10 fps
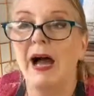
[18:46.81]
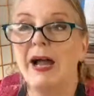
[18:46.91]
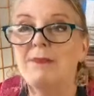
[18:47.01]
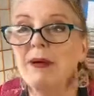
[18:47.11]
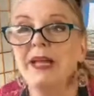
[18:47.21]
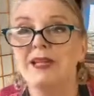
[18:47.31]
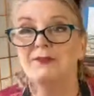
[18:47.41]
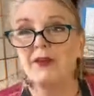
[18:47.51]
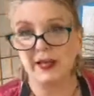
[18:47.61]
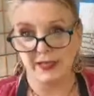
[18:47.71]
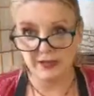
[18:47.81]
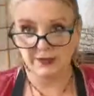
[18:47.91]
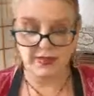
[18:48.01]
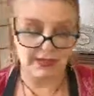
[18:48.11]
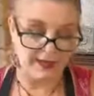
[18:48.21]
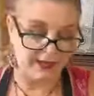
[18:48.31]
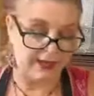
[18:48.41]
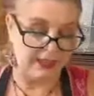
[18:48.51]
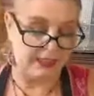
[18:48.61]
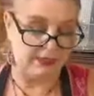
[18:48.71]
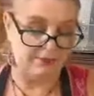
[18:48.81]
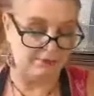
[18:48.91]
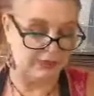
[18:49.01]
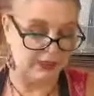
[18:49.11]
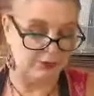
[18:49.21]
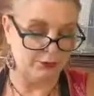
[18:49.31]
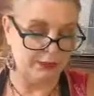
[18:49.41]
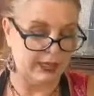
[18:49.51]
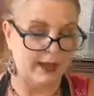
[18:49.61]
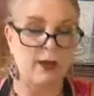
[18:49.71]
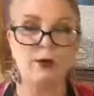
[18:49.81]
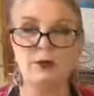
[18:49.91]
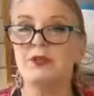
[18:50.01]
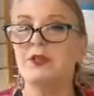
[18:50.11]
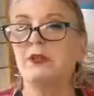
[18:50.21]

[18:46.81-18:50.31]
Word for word: I might find that I can figure it out